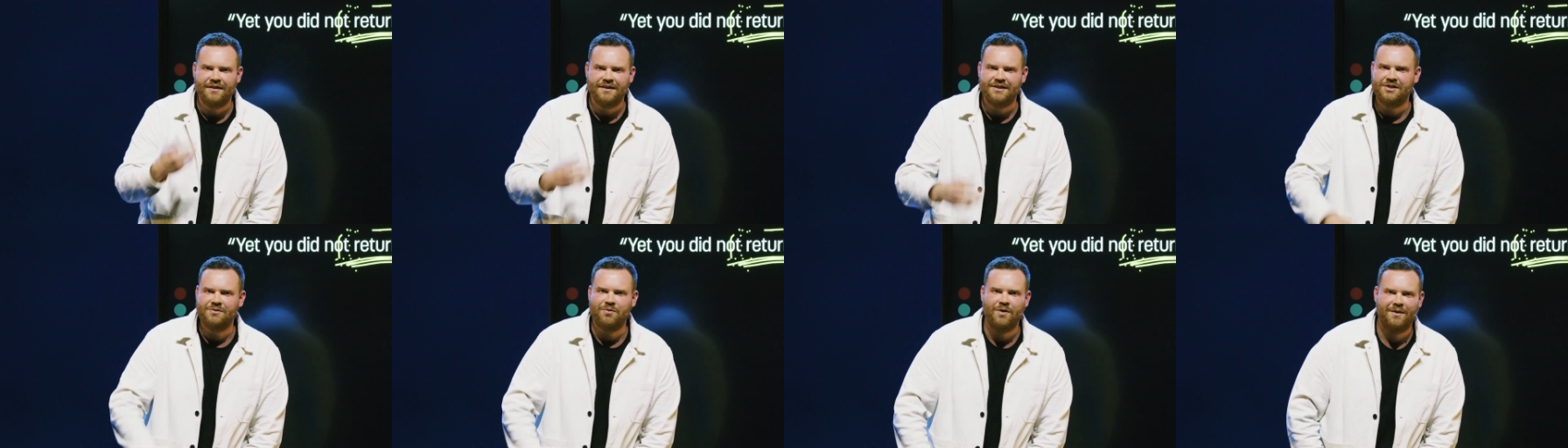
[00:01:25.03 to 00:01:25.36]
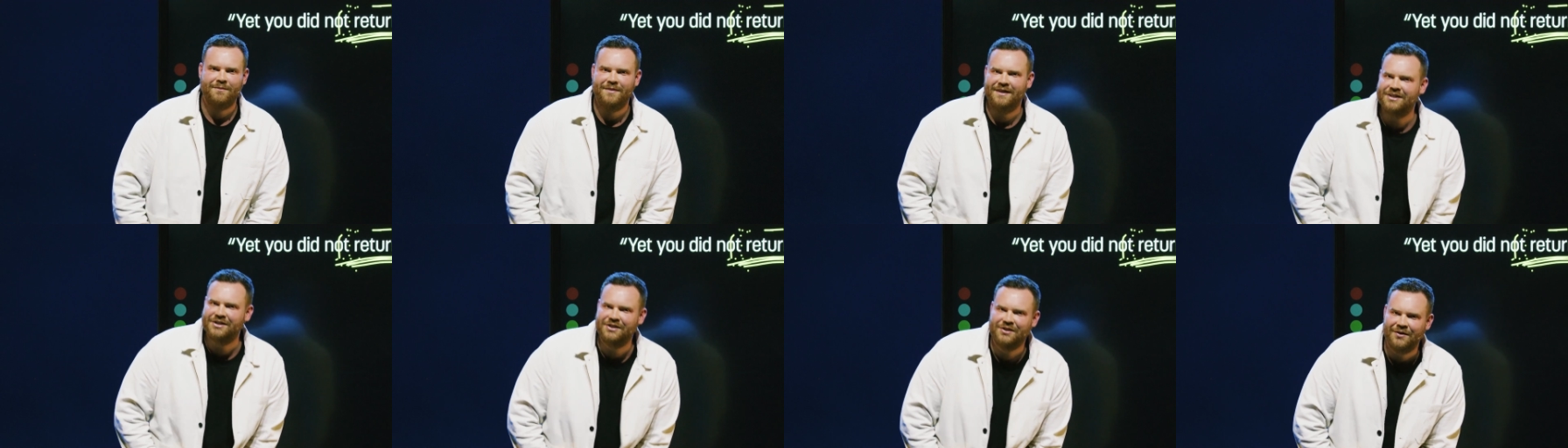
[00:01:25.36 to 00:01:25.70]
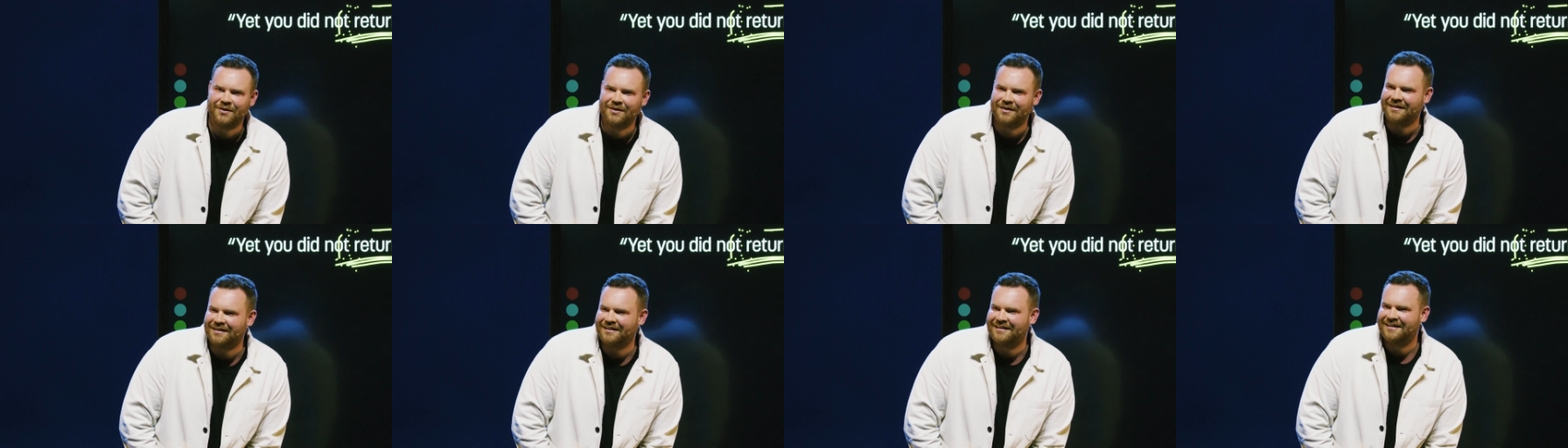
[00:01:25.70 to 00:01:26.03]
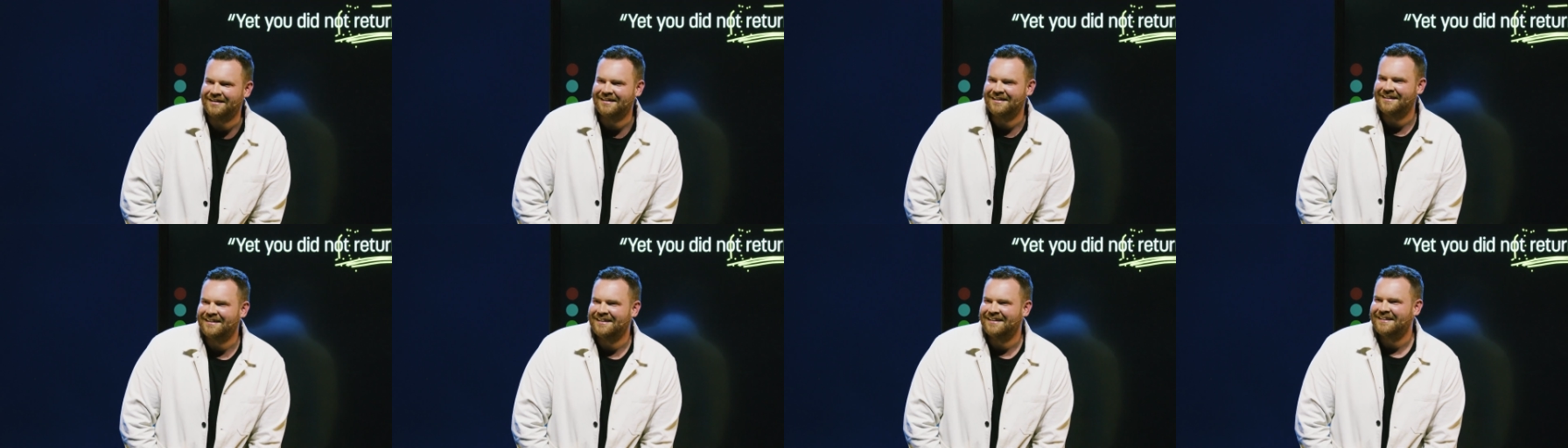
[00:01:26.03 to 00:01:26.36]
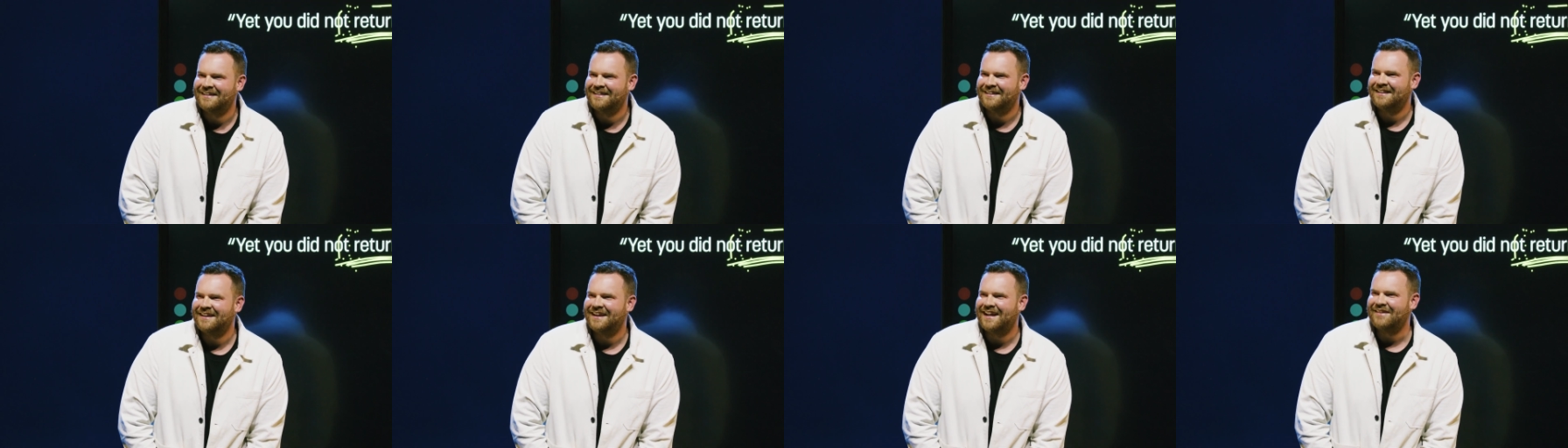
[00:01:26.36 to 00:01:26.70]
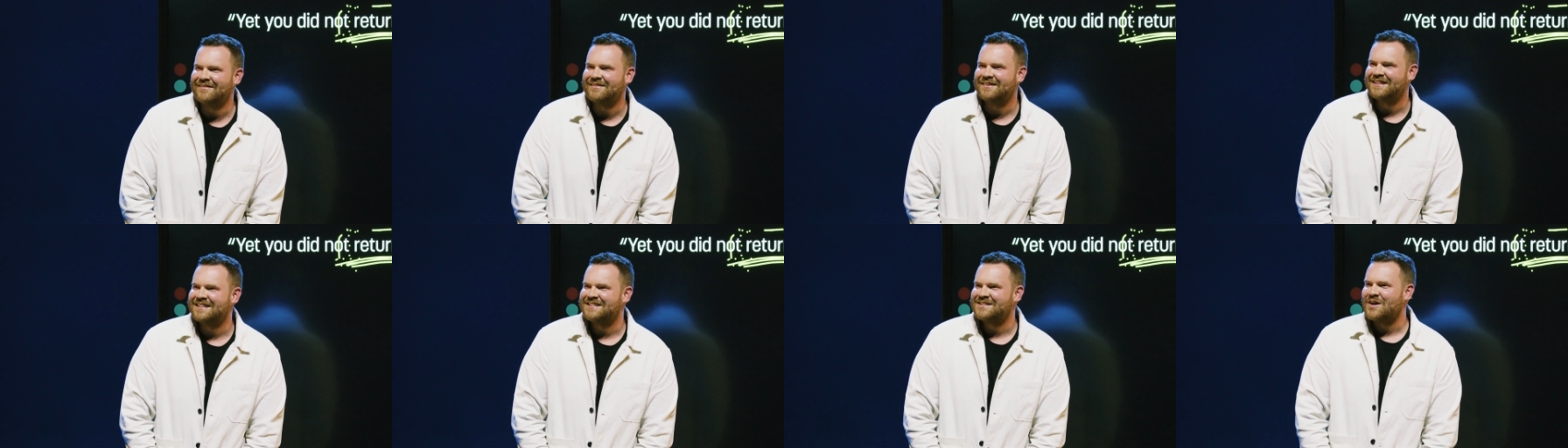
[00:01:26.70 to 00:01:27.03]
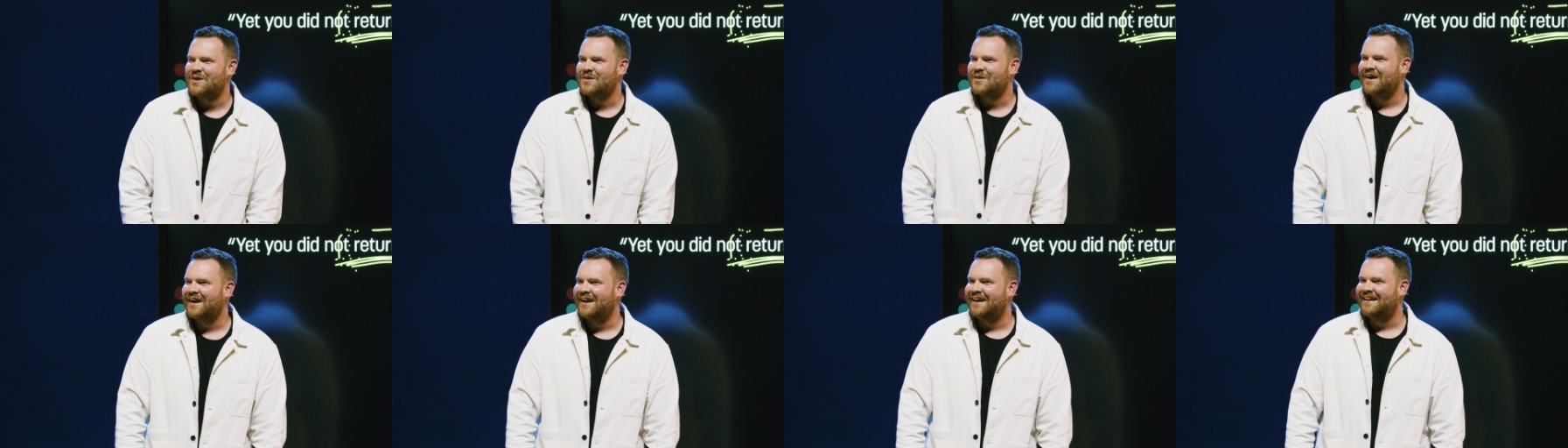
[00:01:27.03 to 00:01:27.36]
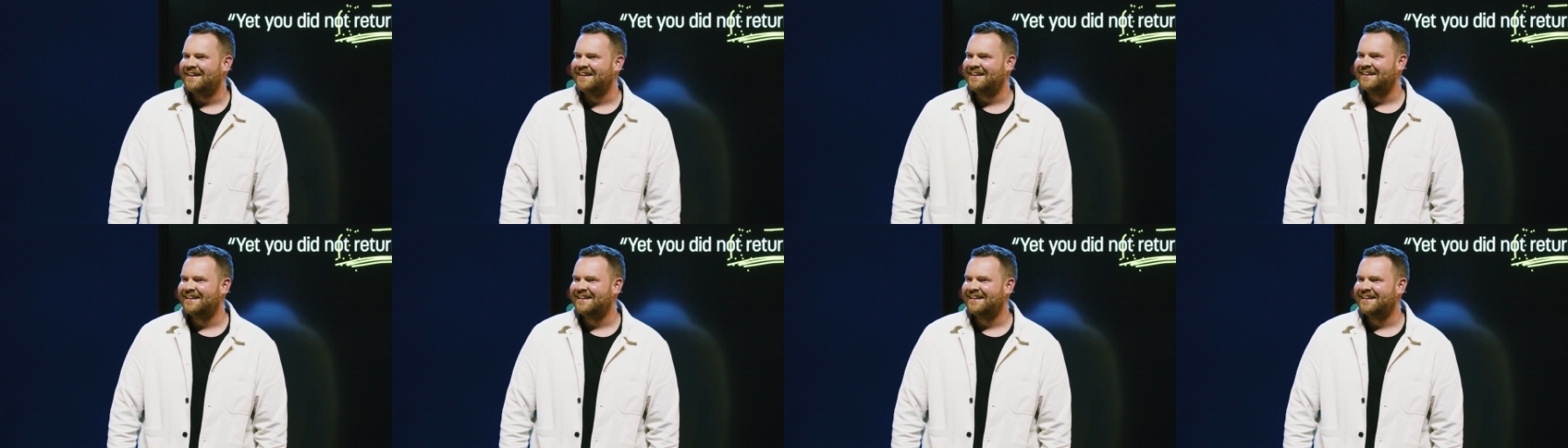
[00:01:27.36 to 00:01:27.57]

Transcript: I just want to make sure, like, everything's all right.